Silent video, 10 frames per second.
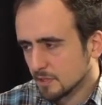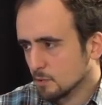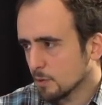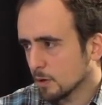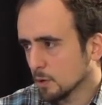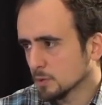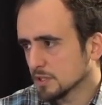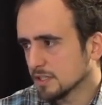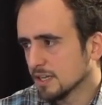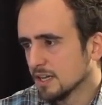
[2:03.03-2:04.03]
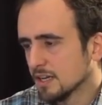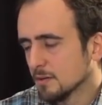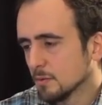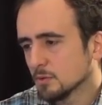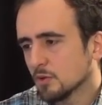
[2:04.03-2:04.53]
Ragozin.
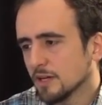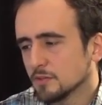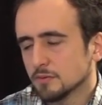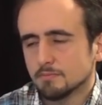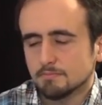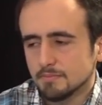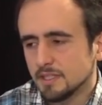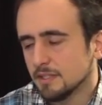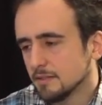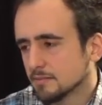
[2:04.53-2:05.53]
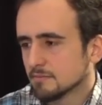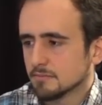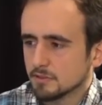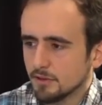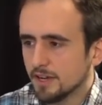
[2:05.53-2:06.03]
We'll try to be
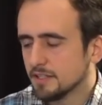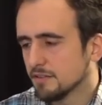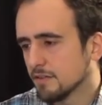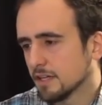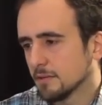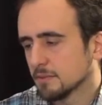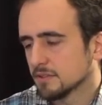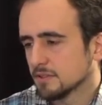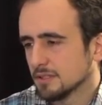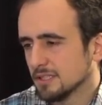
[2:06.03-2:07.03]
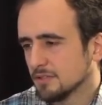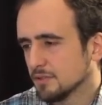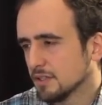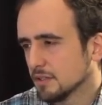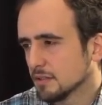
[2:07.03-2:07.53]
creative, like even
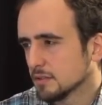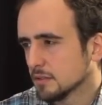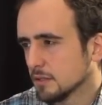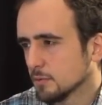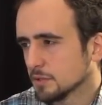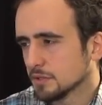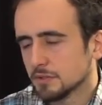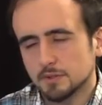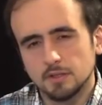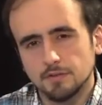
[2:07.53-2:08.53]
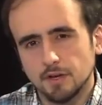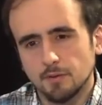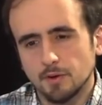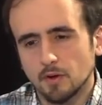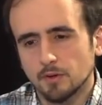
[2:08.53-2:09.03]
c3 that was, if I
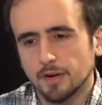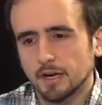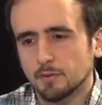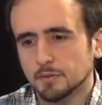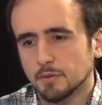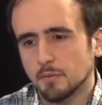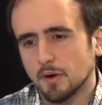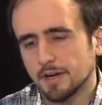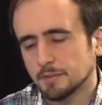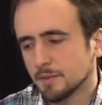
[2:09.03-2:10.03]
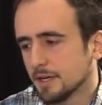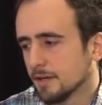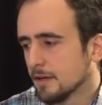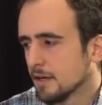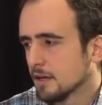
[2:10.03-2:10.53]
recall correctly, was popularized
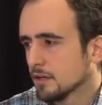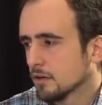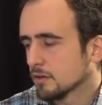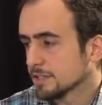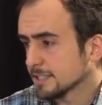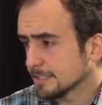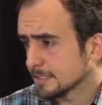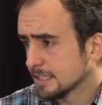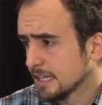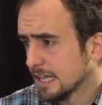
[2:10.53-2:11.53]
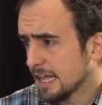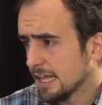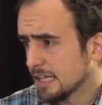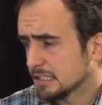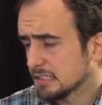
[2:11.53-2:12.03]
by Cornet.
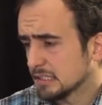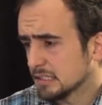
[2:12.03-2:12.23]
And